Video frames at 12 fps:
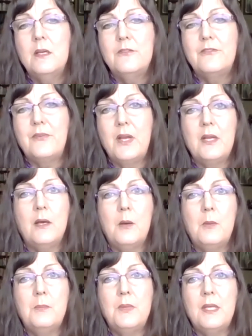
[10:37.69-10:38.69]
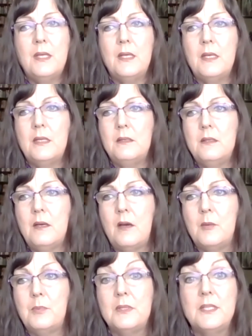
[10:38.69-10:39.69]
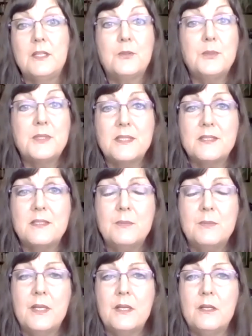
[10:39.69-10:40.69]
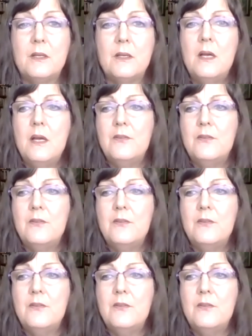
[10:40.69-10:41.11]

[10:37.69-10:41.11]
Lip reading: freedom in our political system here,